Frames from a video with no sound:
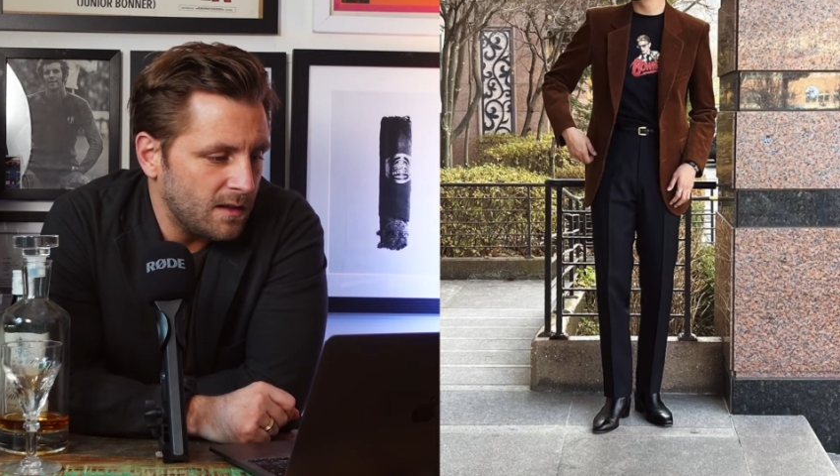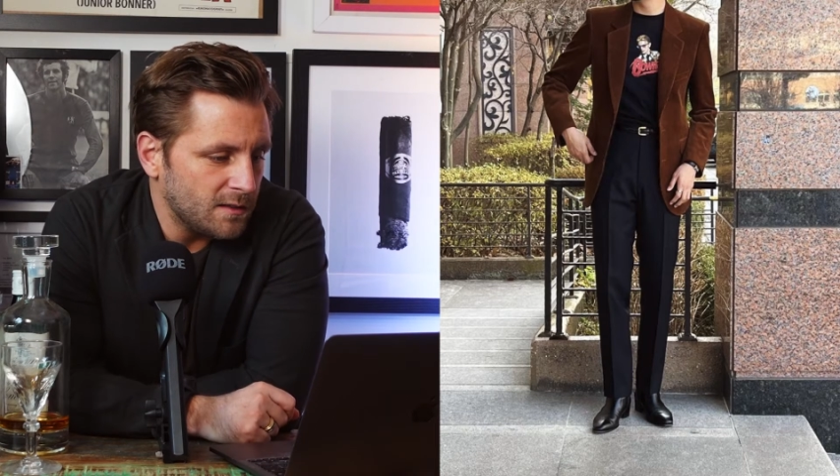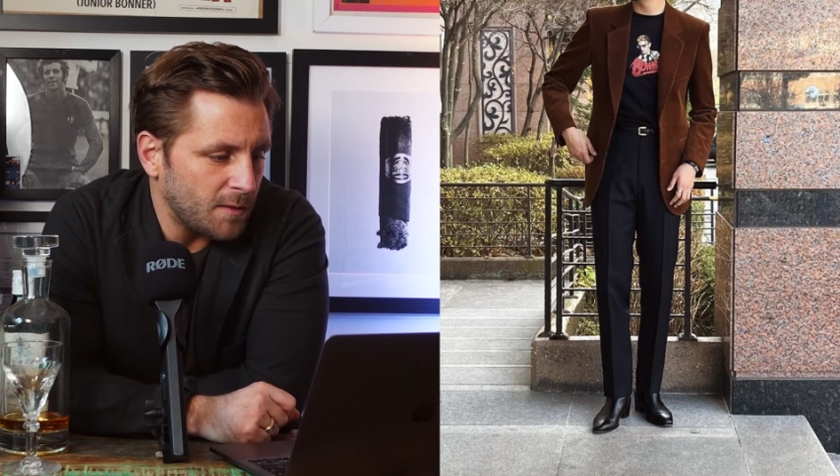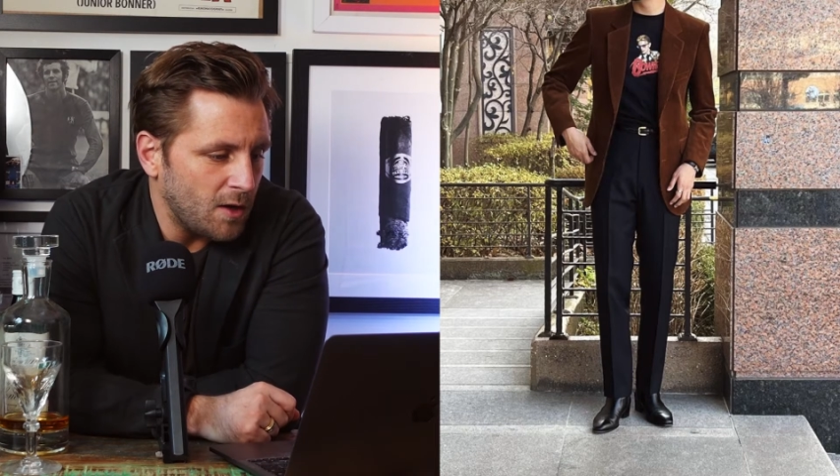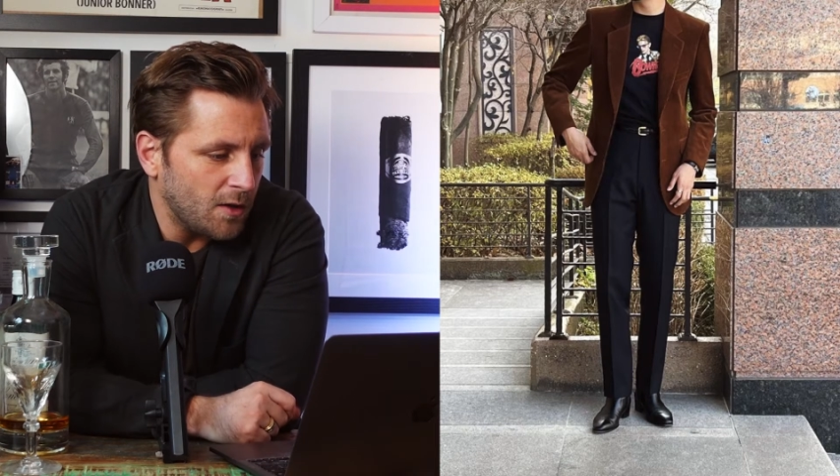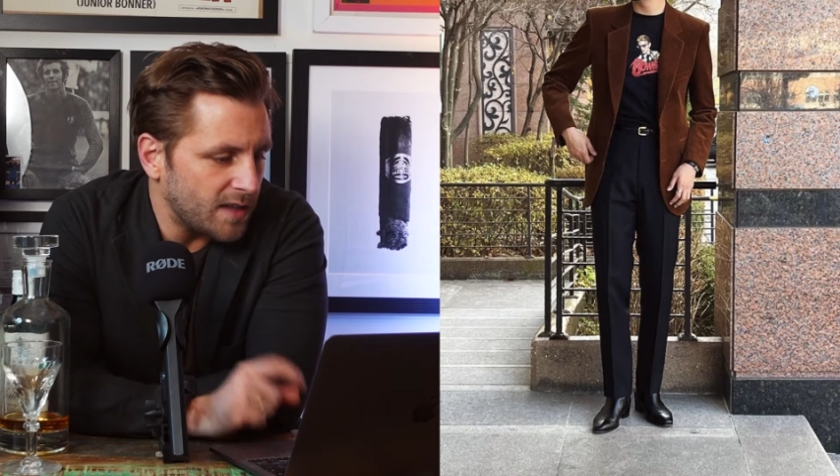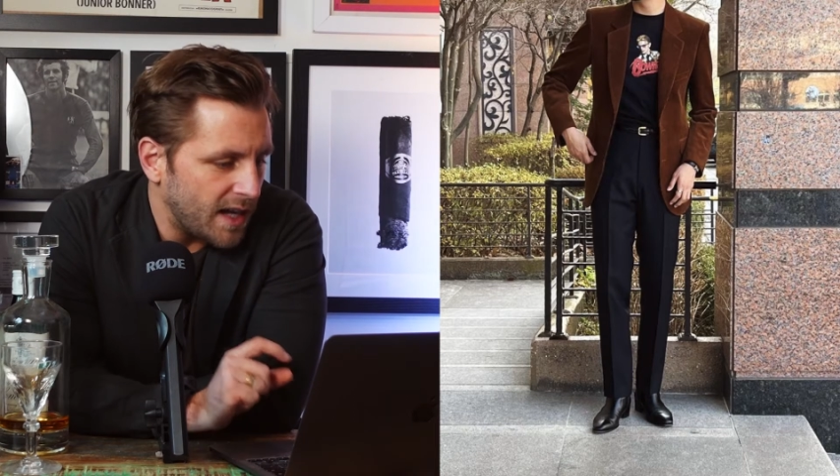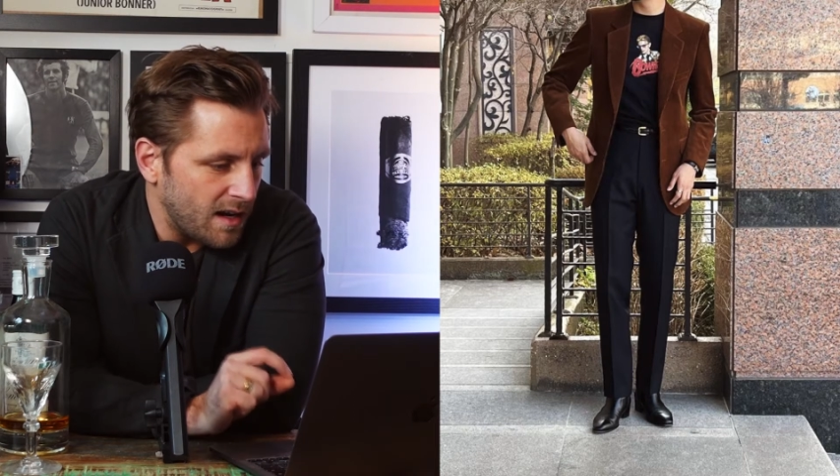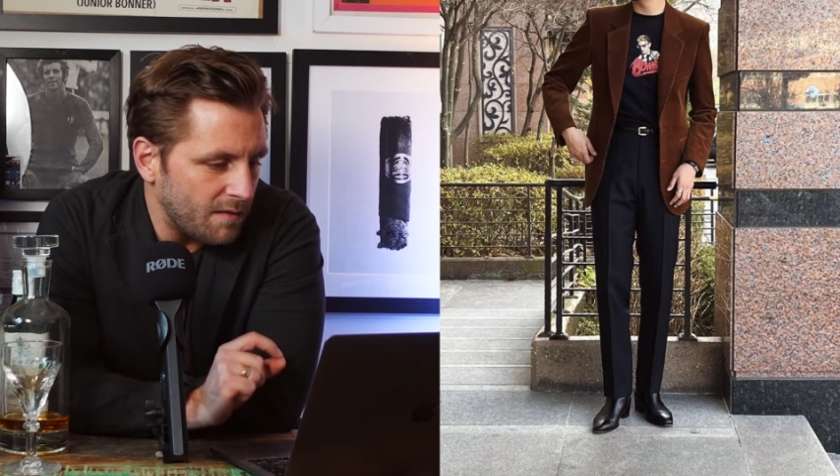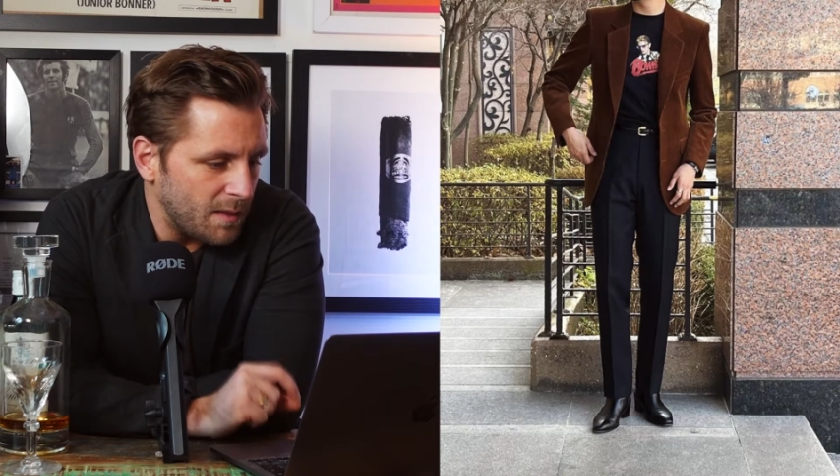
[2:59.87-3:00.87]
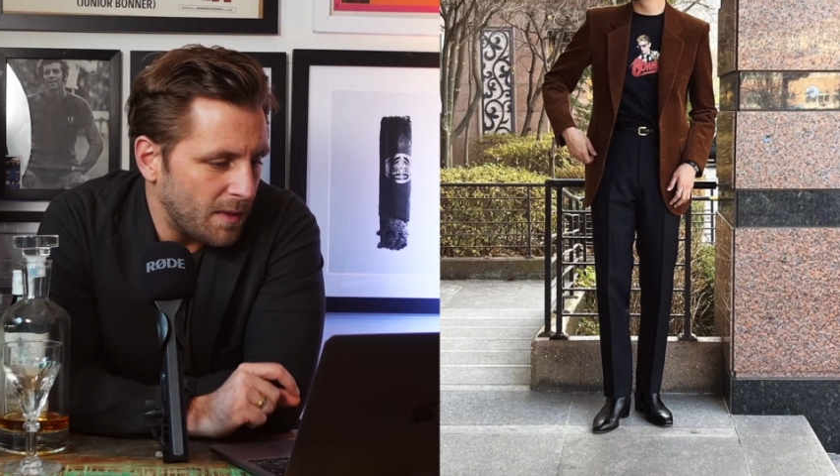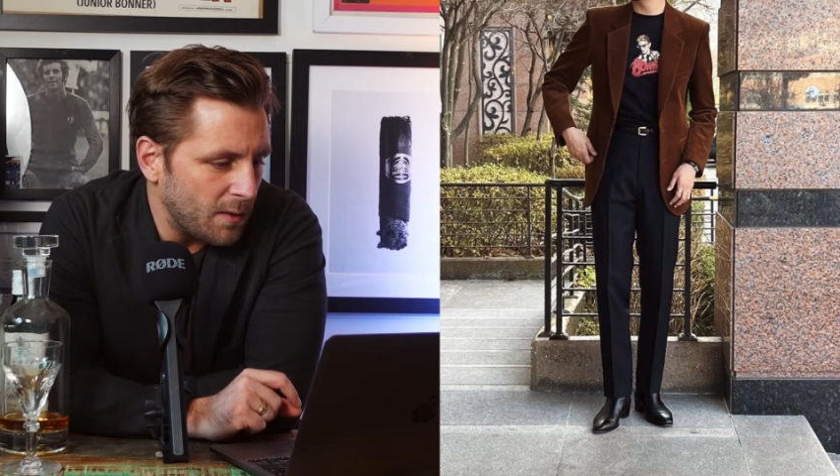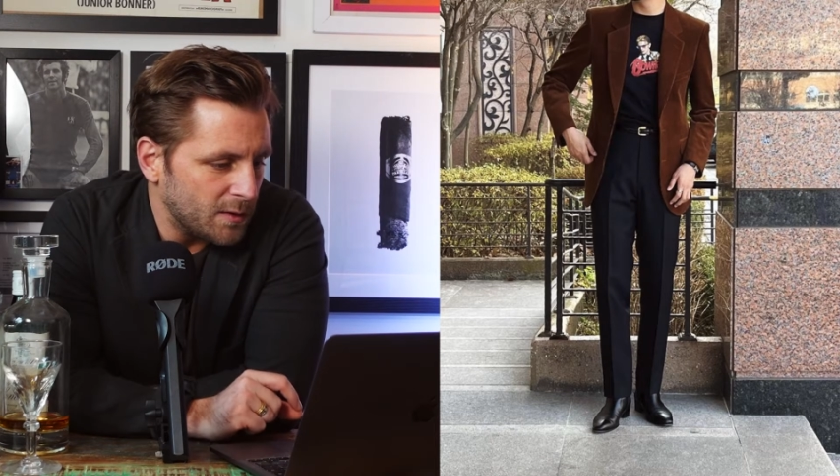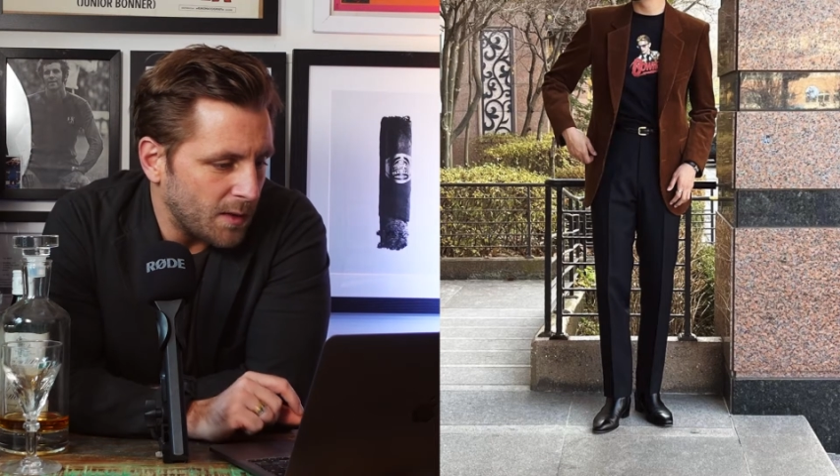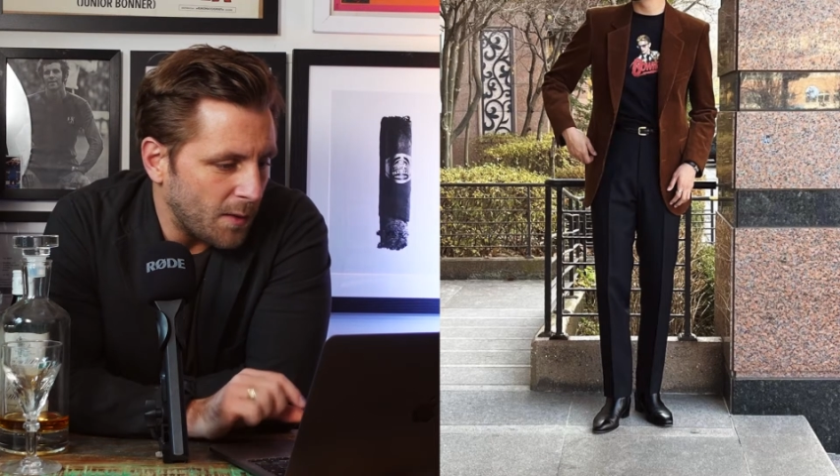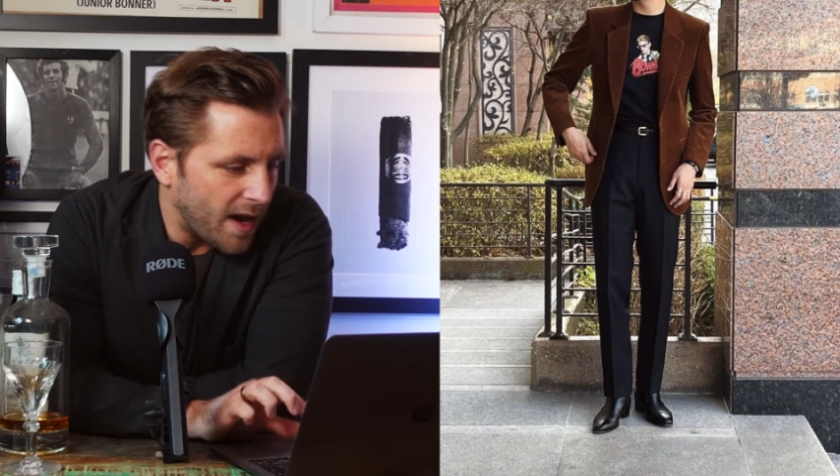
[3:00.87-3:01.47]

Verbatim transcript: smart look and a lovely belt as well.